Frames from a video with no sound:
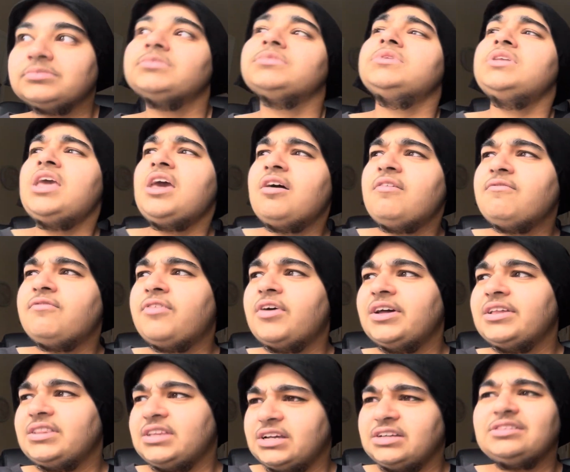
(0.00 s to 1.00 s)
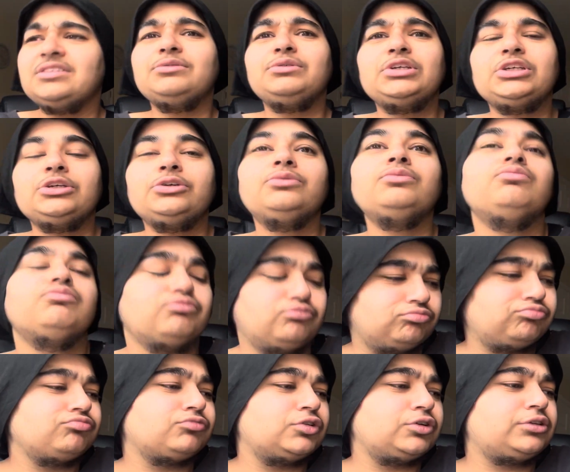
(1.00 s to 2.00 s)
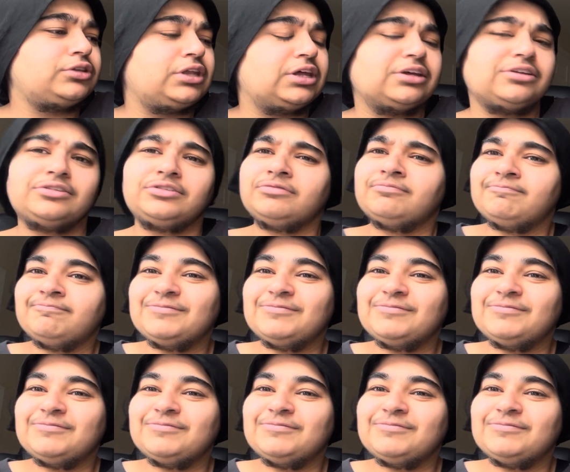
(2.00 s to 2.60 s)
Yeah, I'm fine, thanks. How are you? Good, thanks.